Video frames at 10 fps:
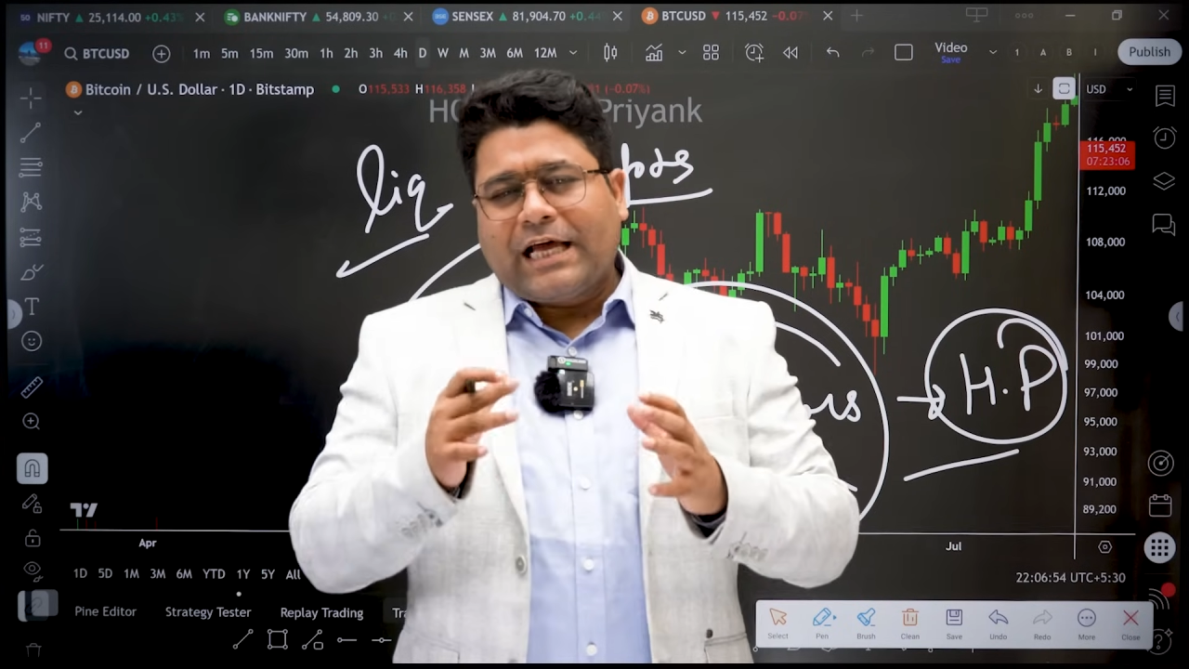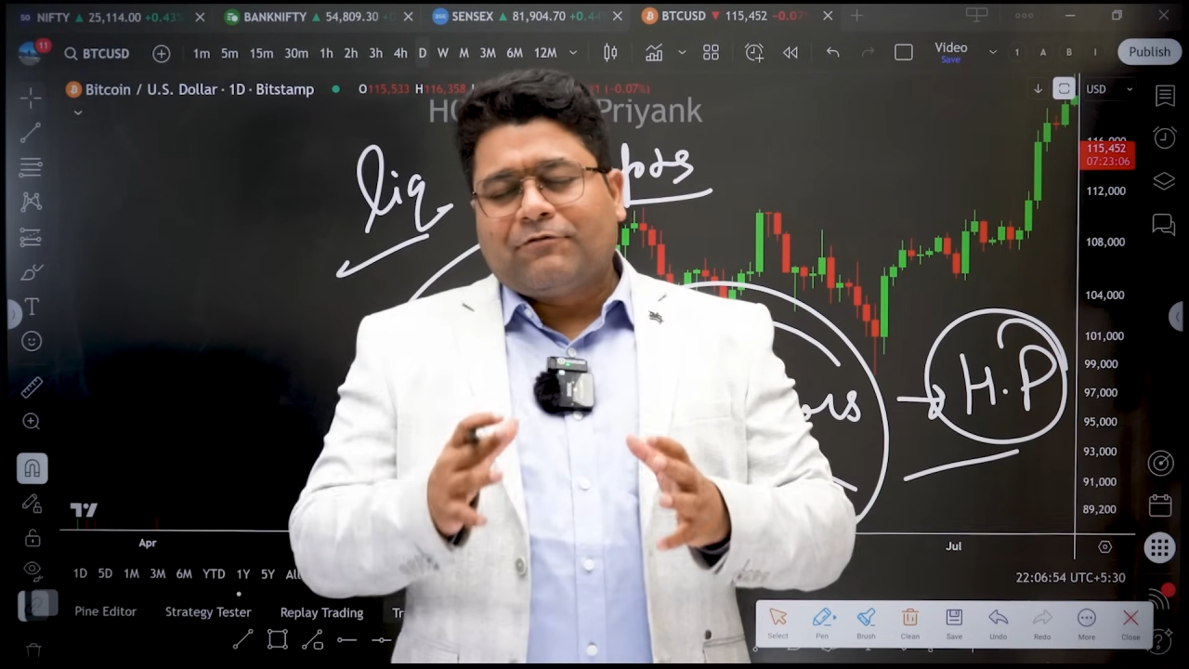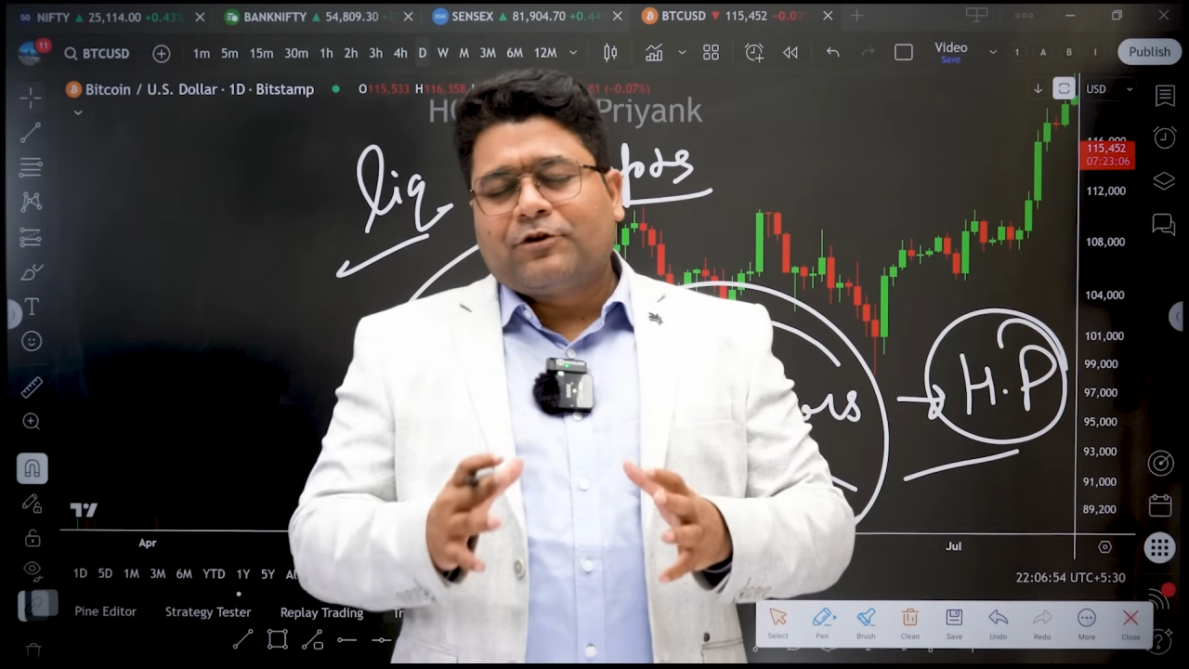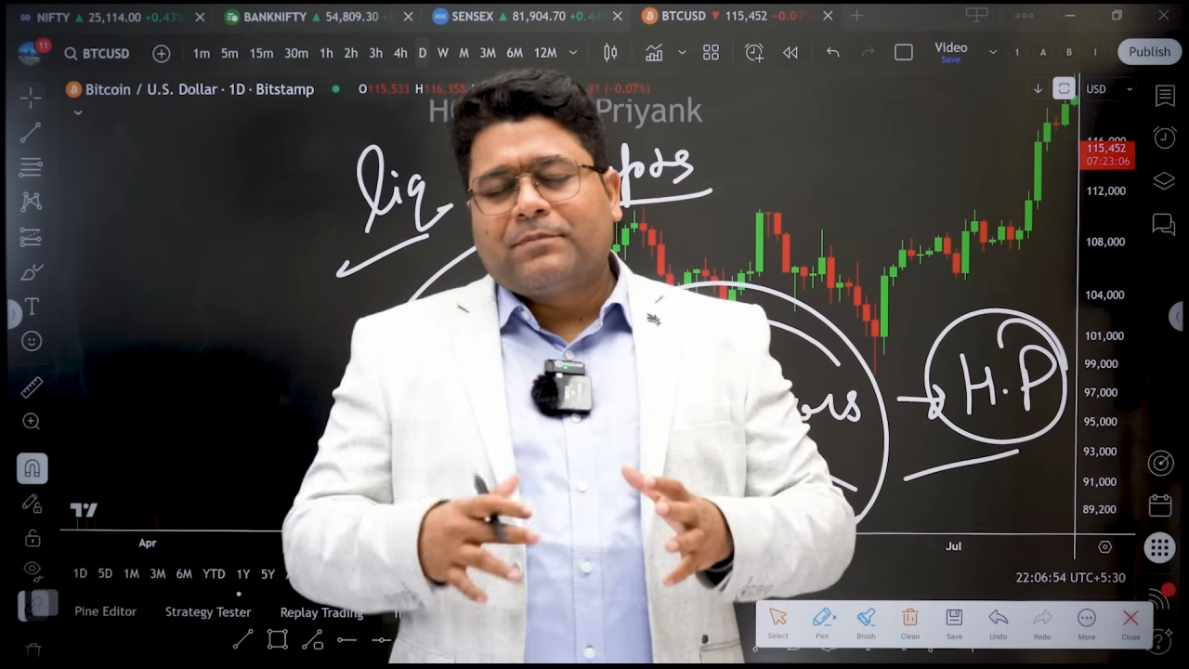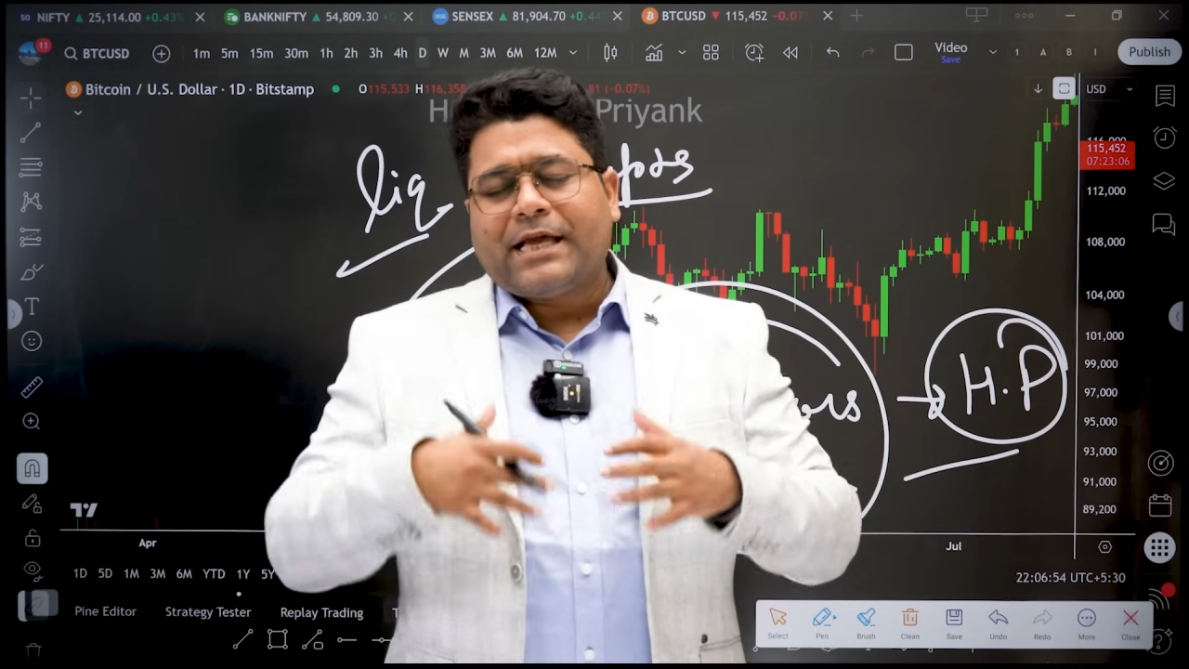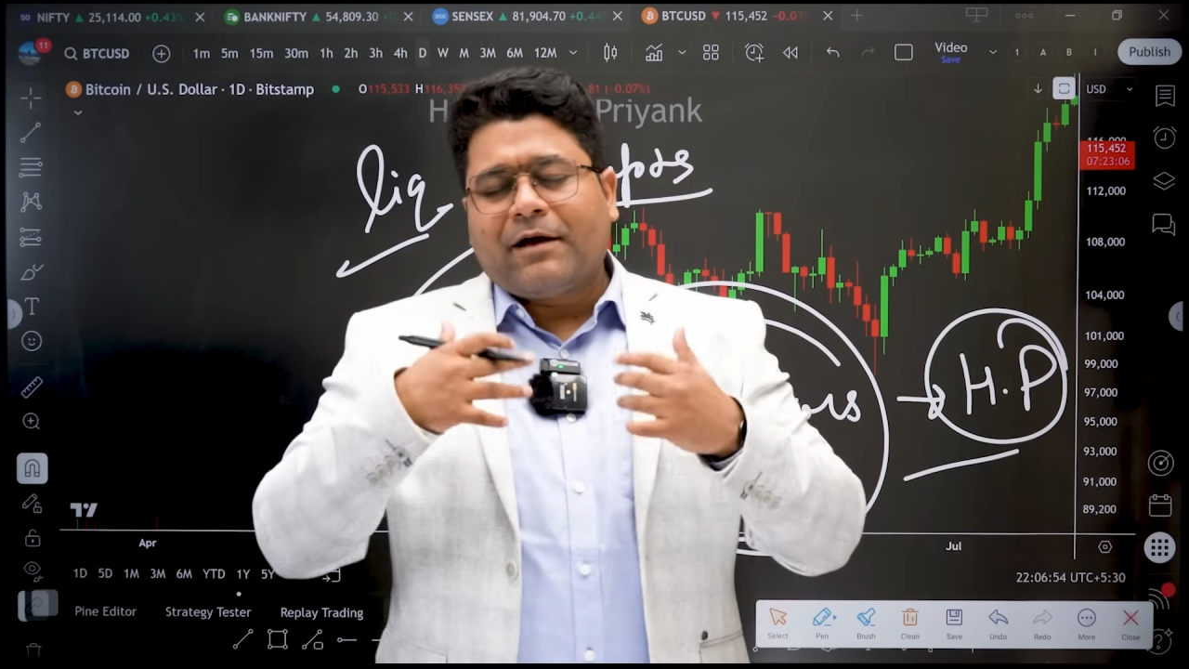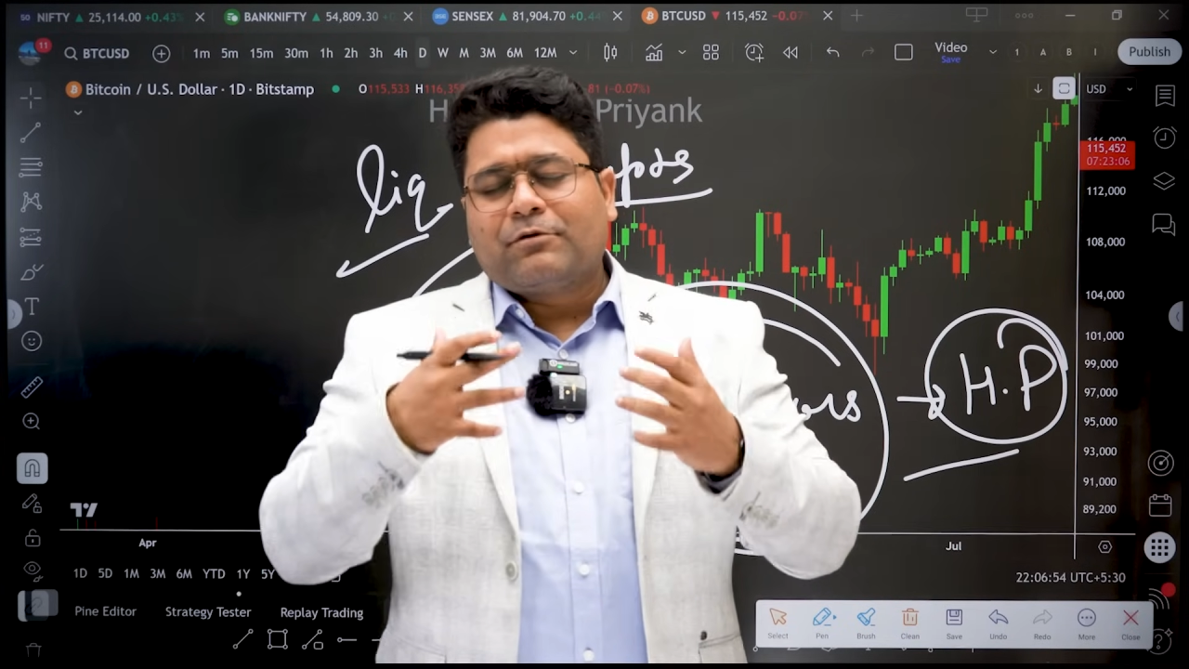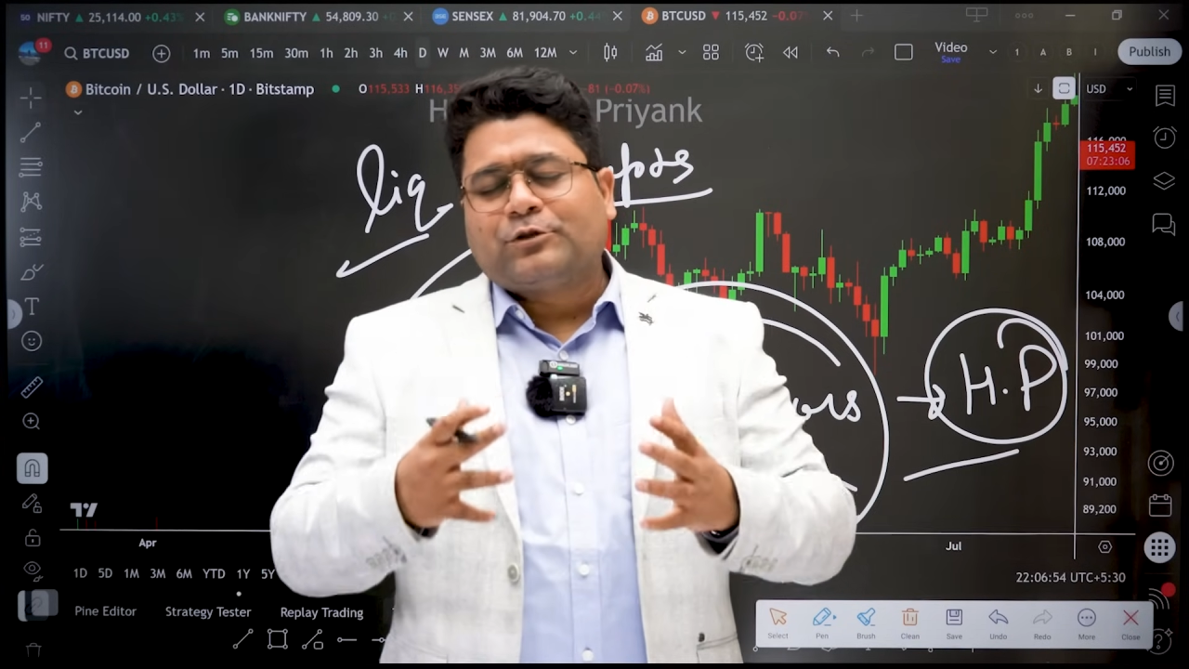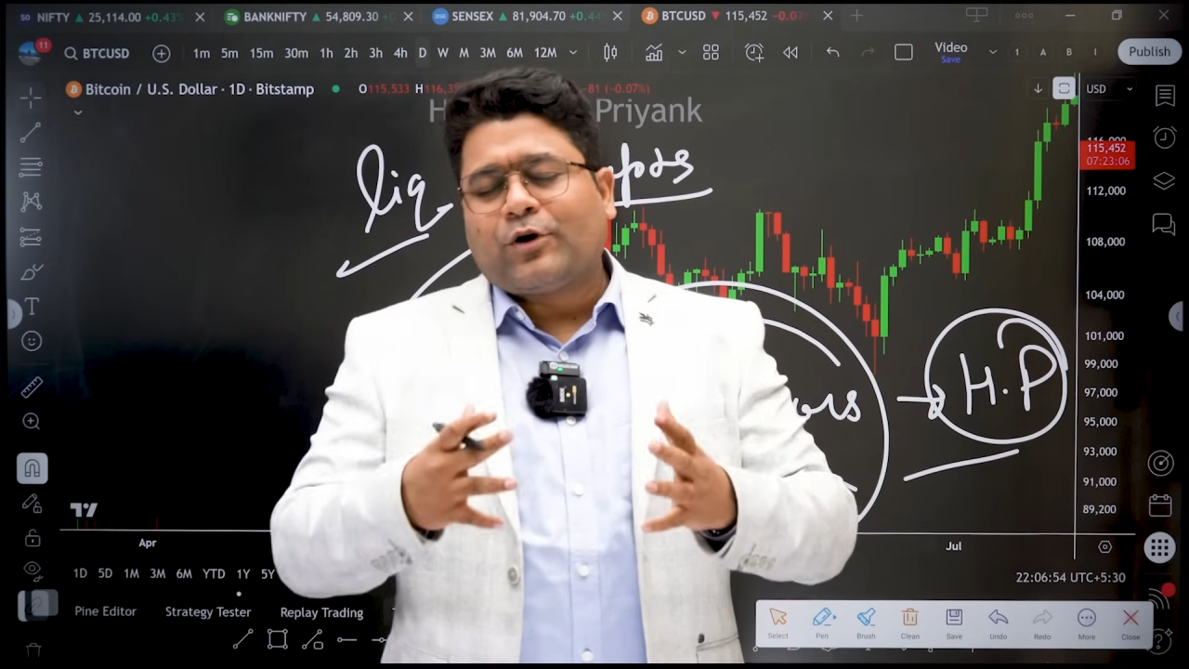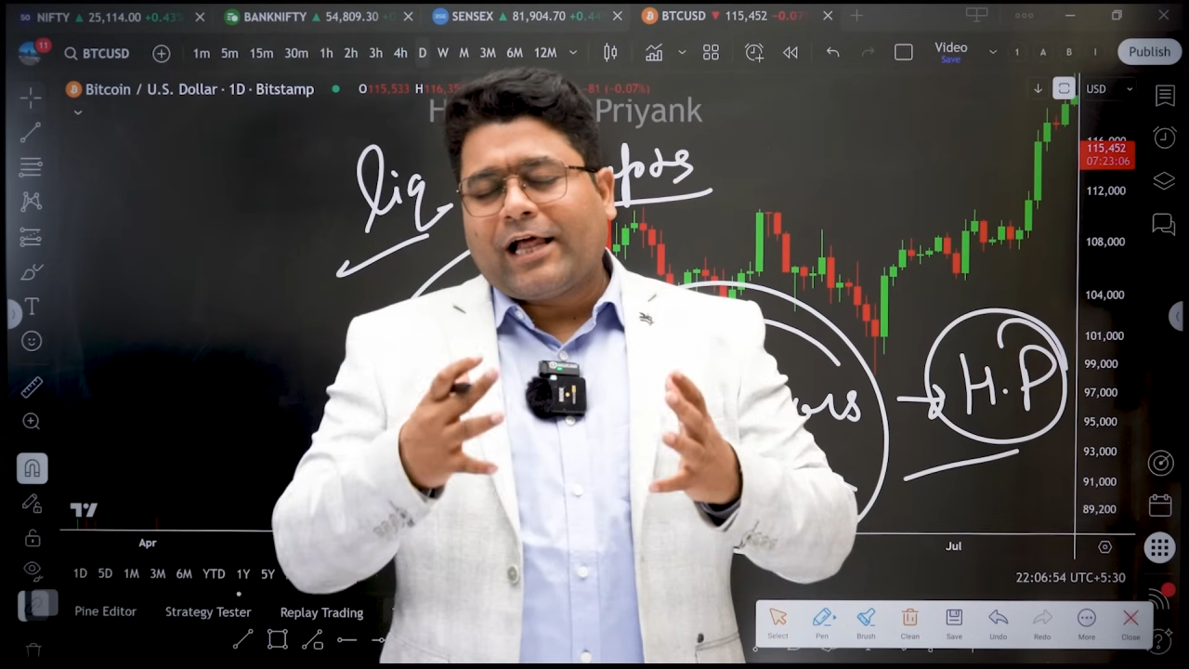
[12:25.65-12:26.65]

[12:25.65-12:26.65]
I would be able to